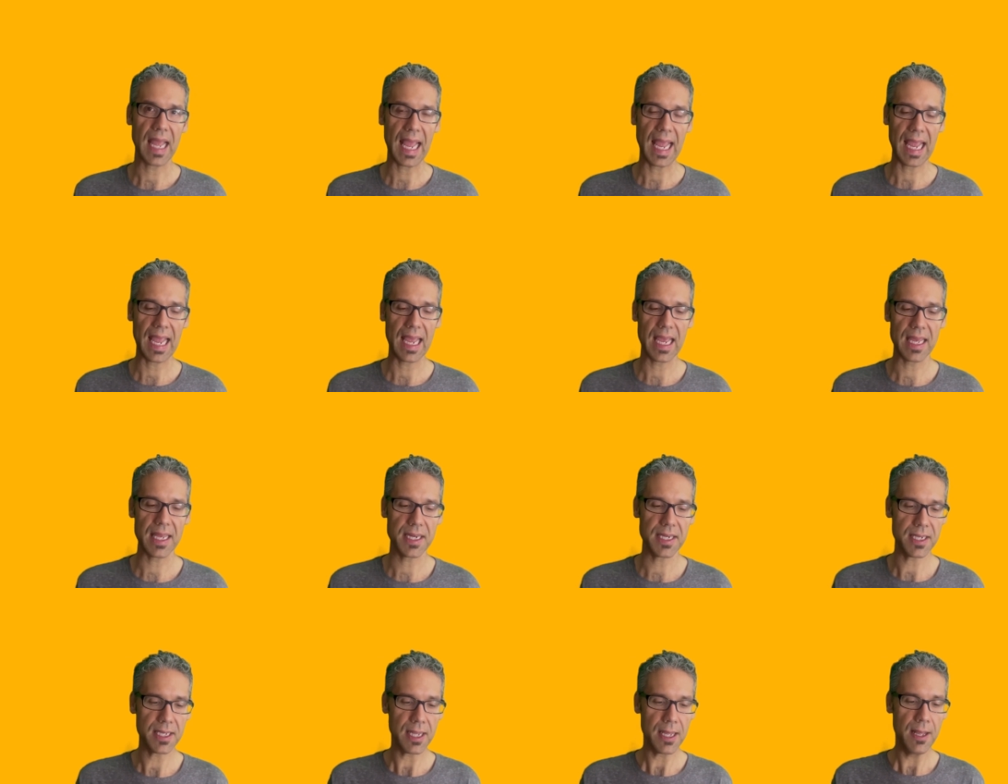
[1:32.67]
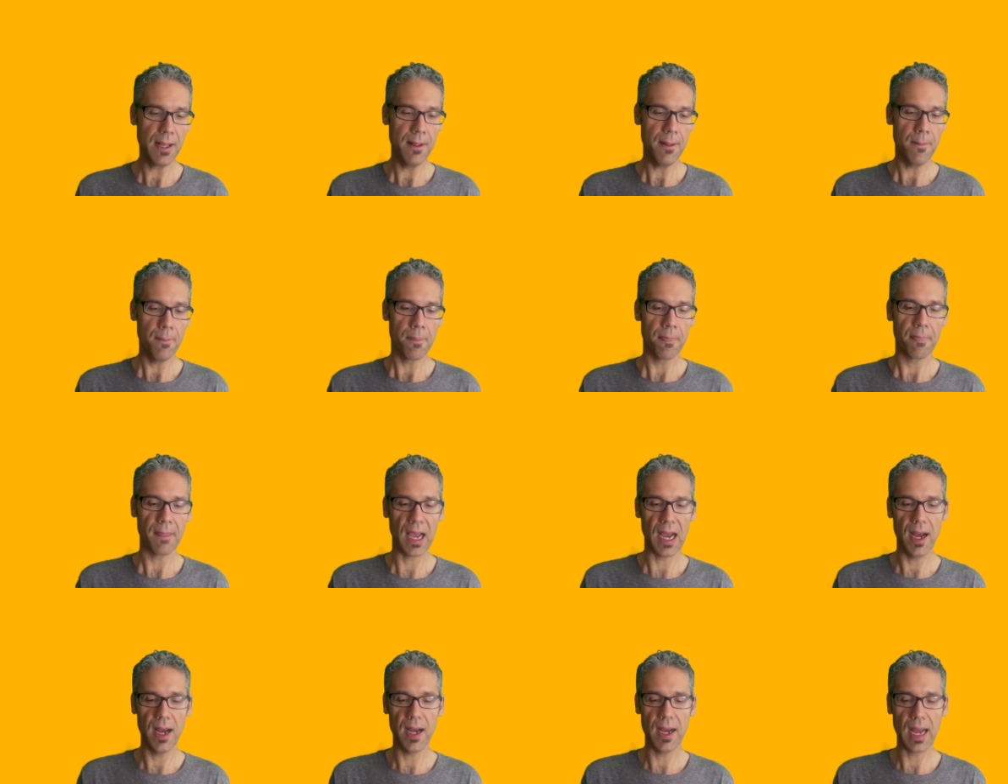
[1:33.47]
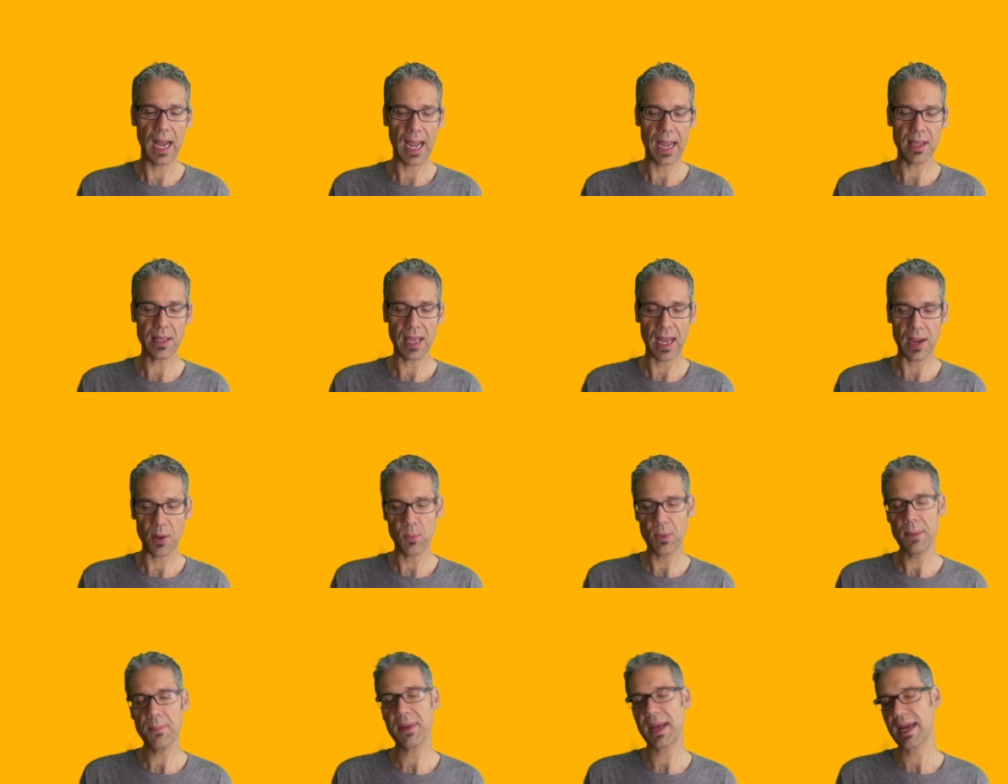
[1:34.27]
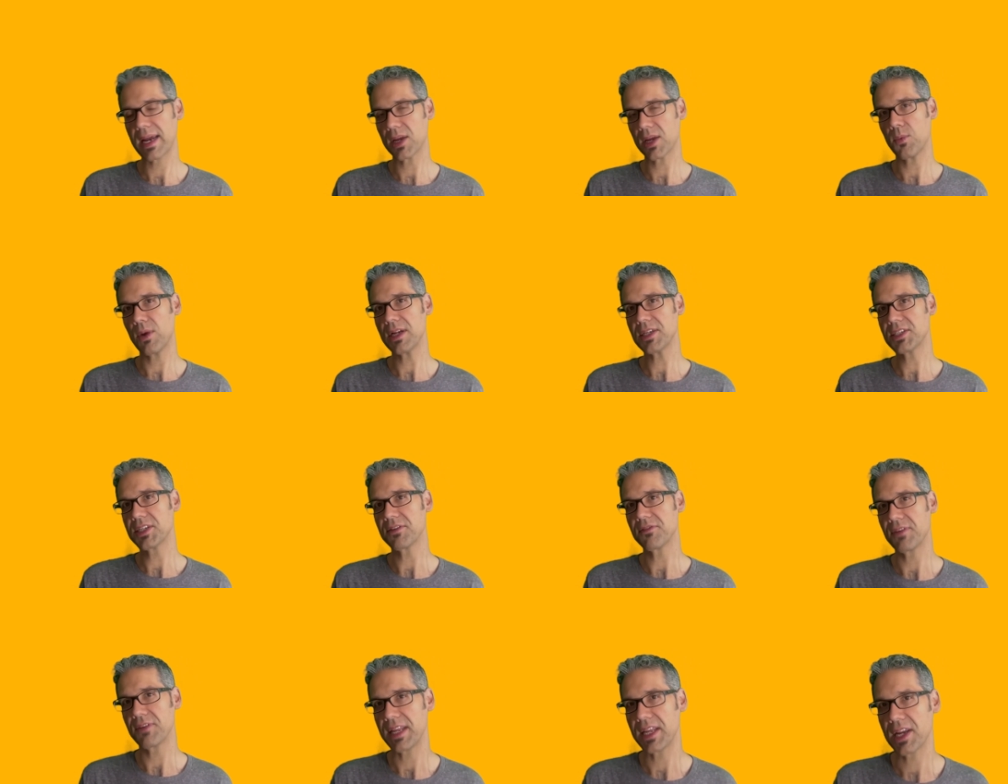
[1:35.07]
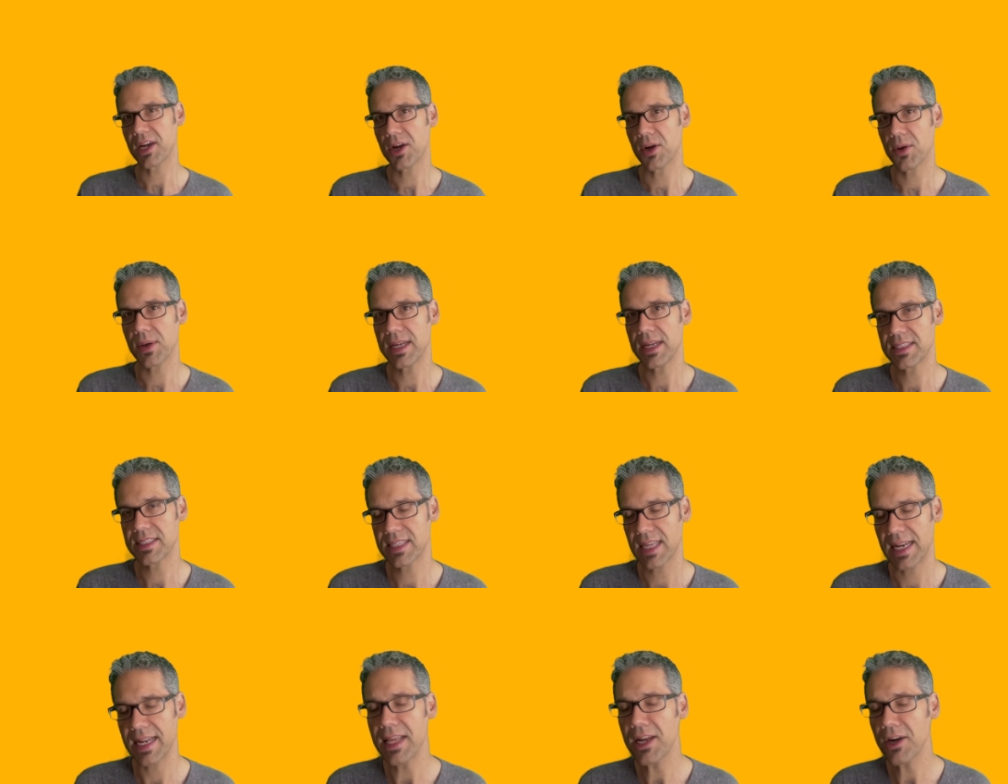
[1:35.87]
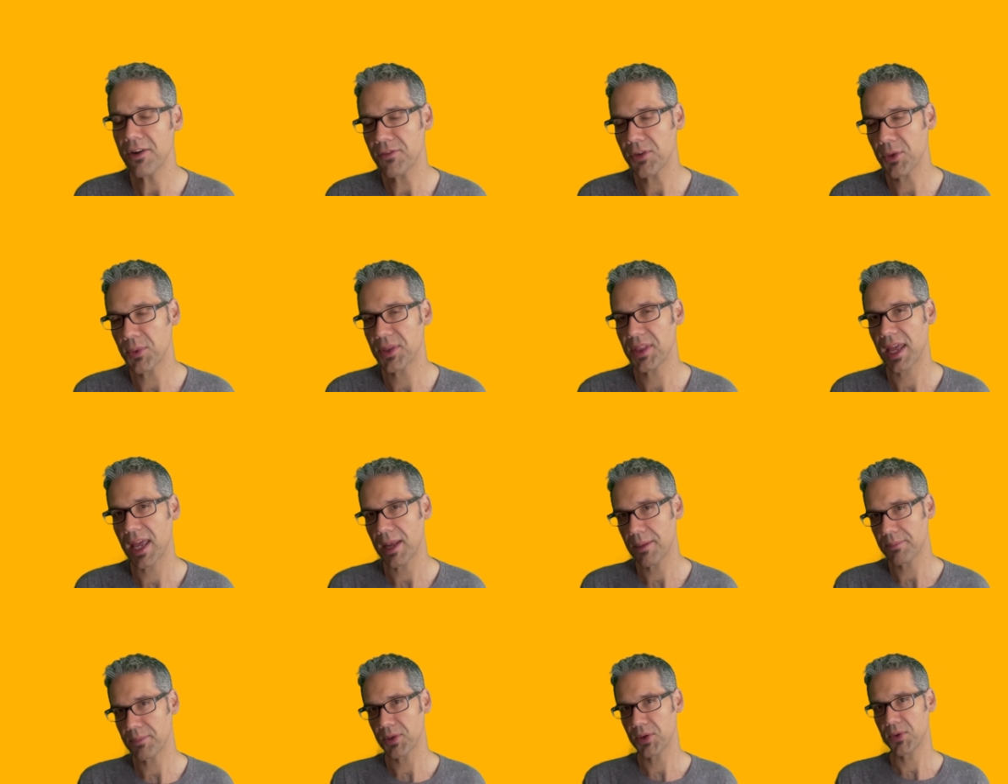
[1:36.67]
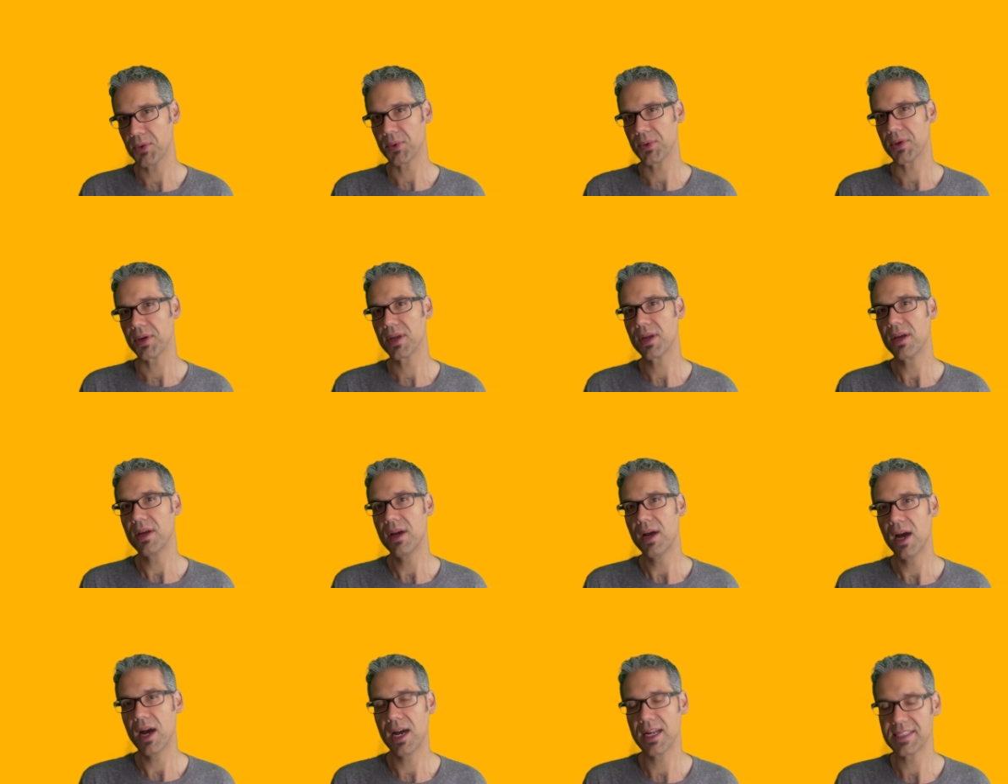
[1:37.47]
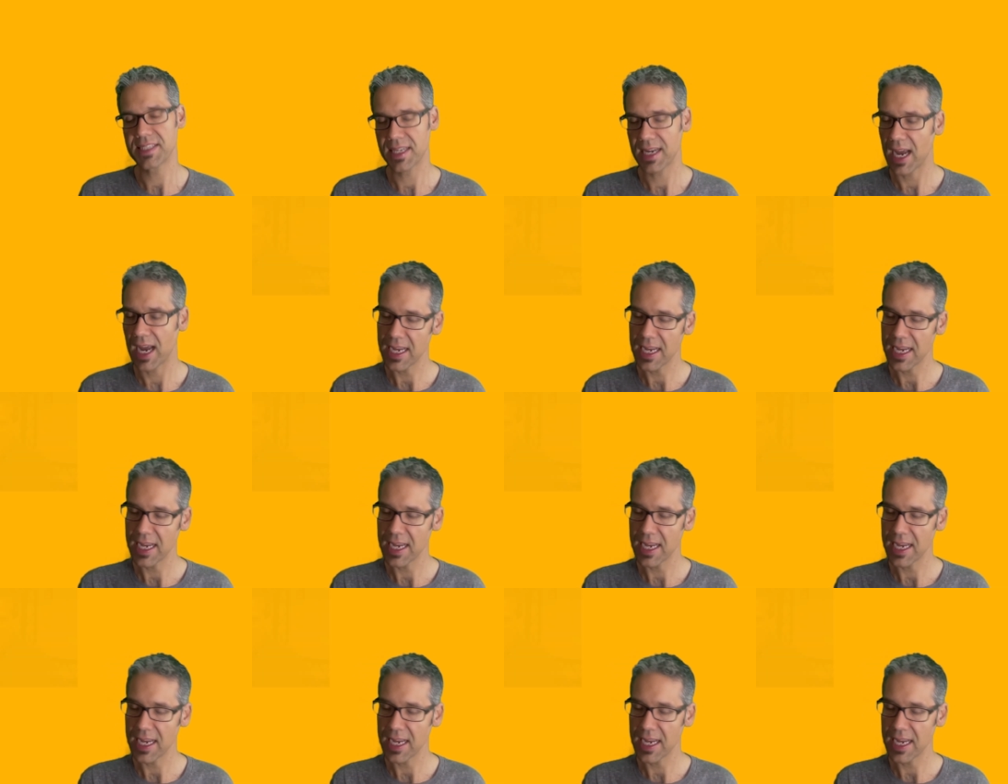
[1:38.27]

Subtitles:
And I went back and watched a video. It's an interview with Ed Boon. It's an